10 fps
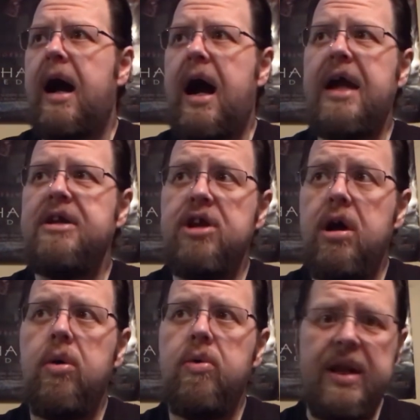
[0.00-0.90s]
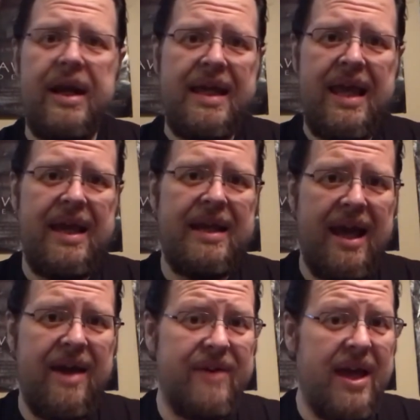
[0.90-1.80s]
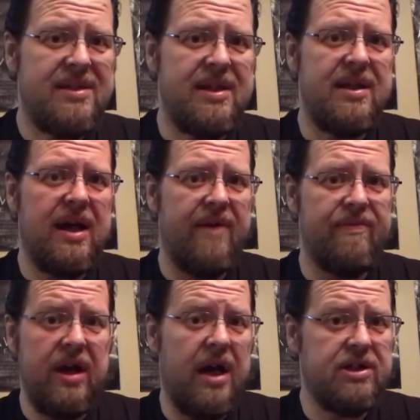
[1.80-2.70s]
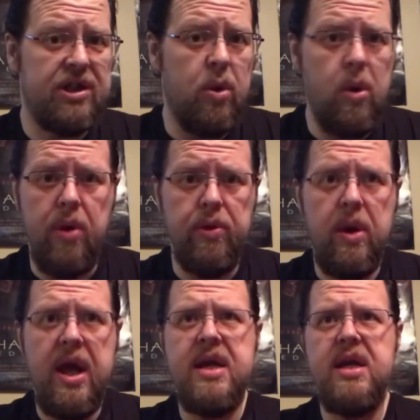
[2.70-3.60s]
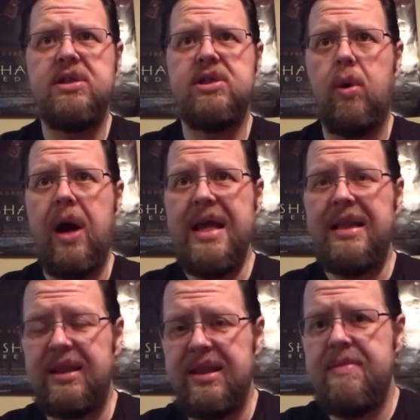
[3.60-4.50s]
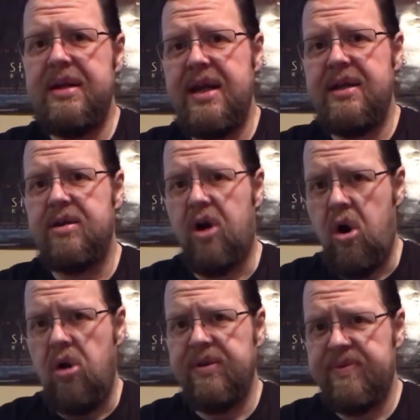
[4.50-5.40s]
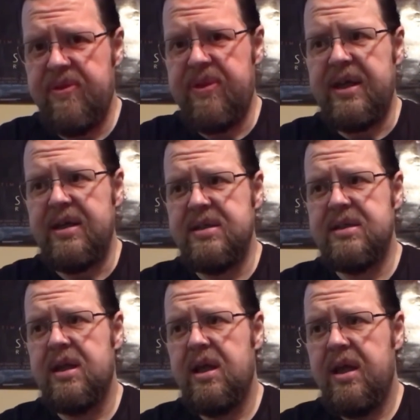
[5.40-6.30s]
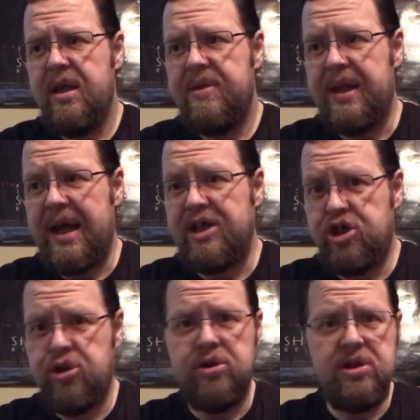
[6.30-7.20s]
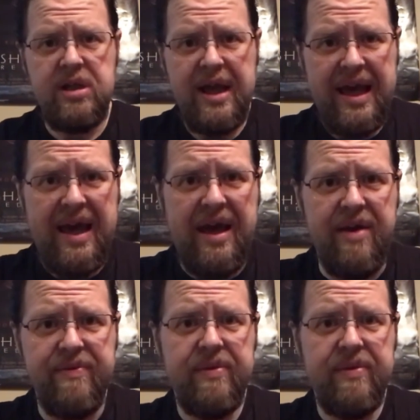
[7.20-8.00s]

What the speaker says: I know that I can't half-ass it. I've got to go all the way. And so I eliminated all of the things that I shouldn't have.